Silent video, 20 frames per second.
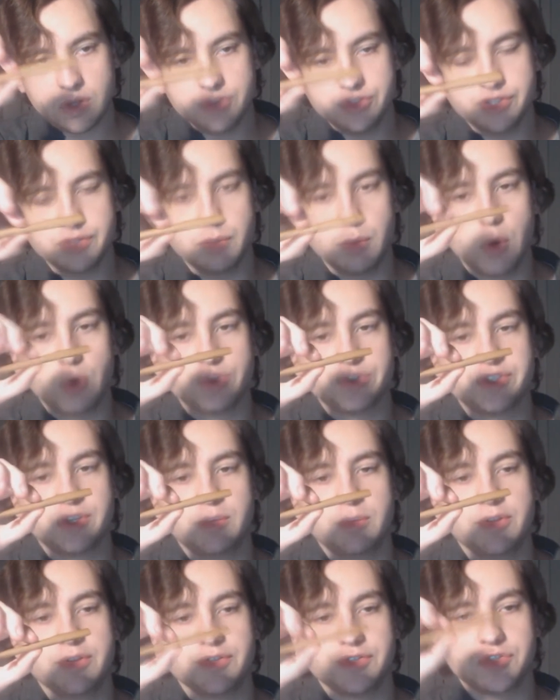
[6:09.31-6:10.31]
smoke
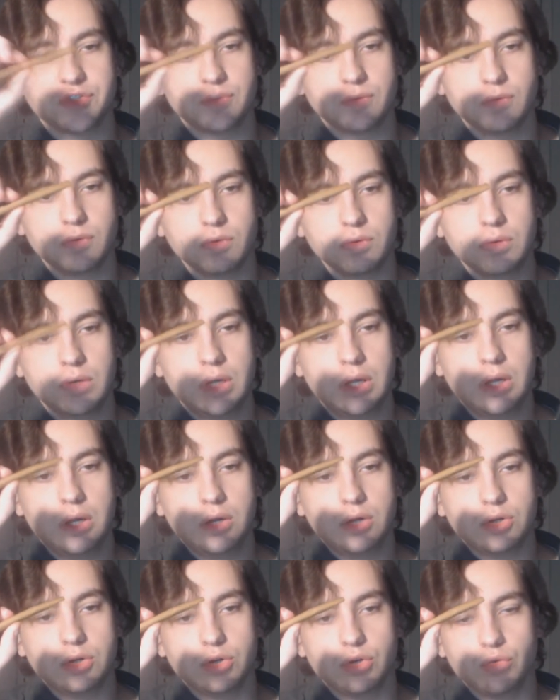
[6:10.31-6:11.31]
some of this
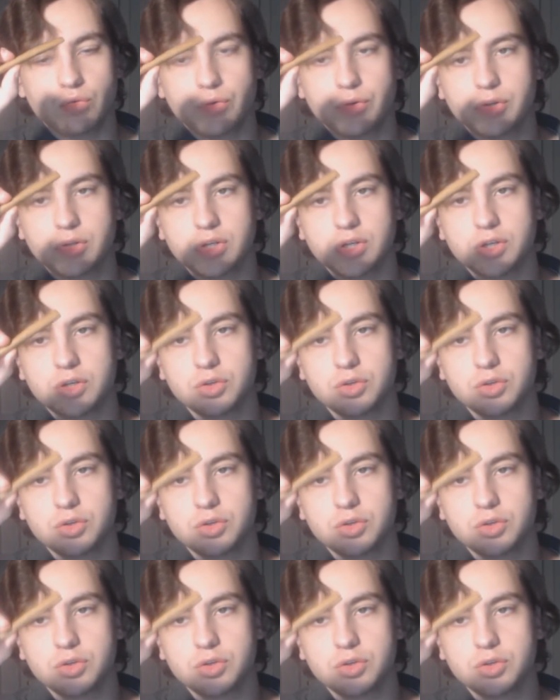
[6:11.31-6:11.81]
Gorilla